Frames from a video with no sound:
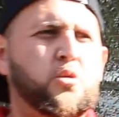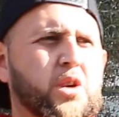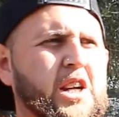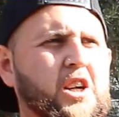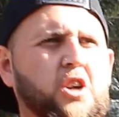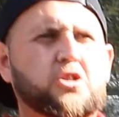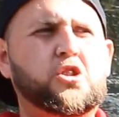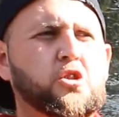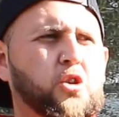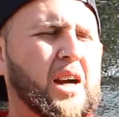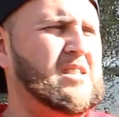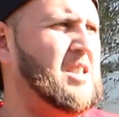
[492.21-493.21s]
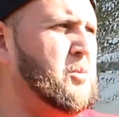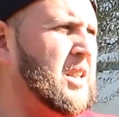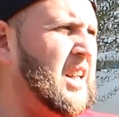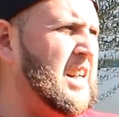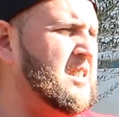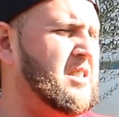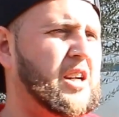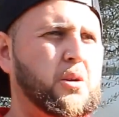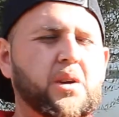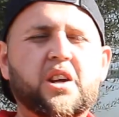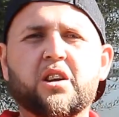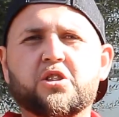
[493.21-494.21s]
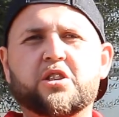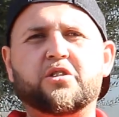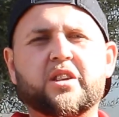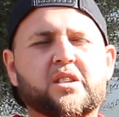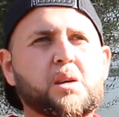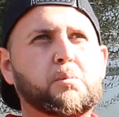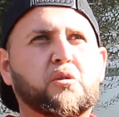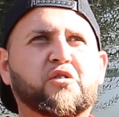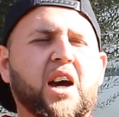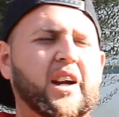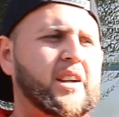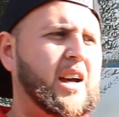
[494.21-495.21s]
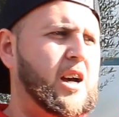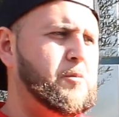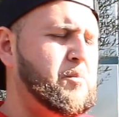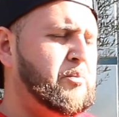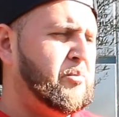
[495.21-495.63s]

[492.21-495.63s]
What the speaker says: We didn't go too crazy with the interior, just for the simple fact that